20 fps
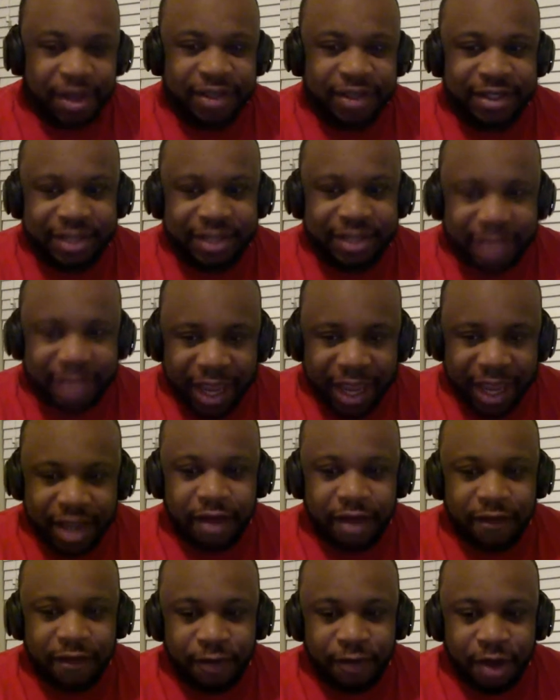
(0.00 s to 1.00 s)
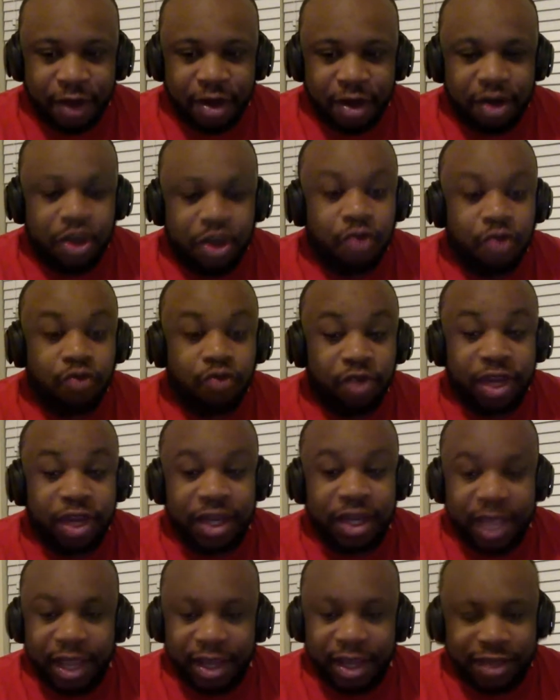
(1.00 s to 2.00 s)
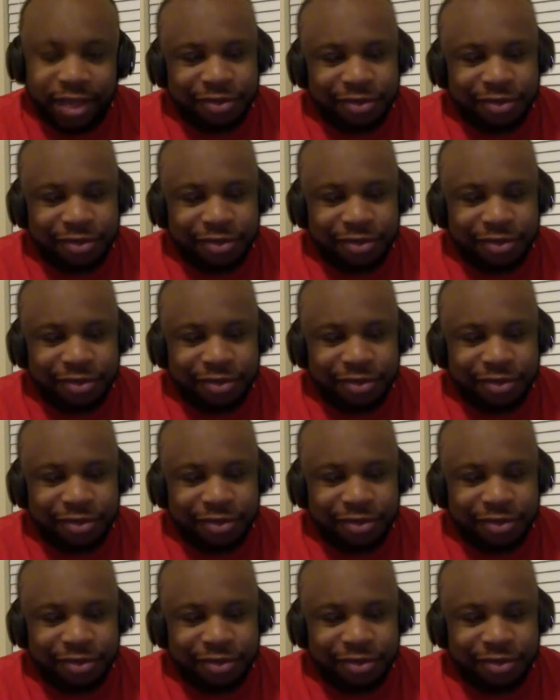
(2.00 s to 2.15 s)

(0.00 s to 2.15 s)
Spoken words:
stack of, you read that because you